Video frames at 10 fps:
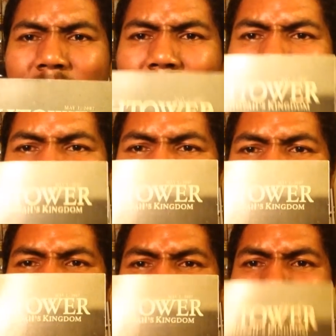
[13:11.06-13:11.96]
this is
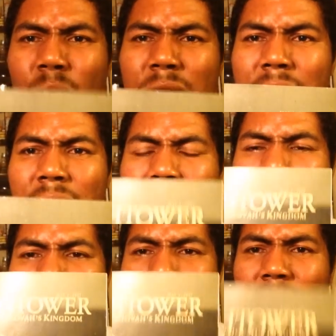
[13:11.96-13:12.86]
some sweet
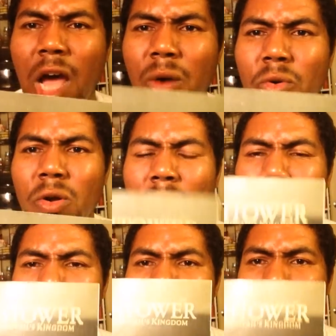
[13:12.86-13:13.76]
and sour
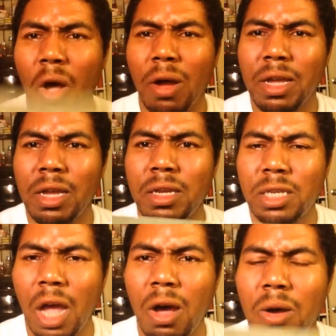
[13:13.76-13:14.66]
malarkey,
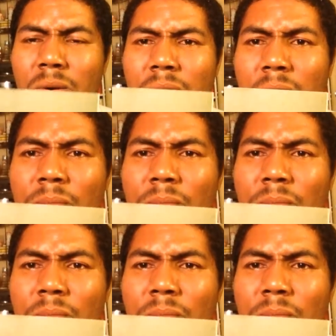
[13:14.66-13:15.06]
dog.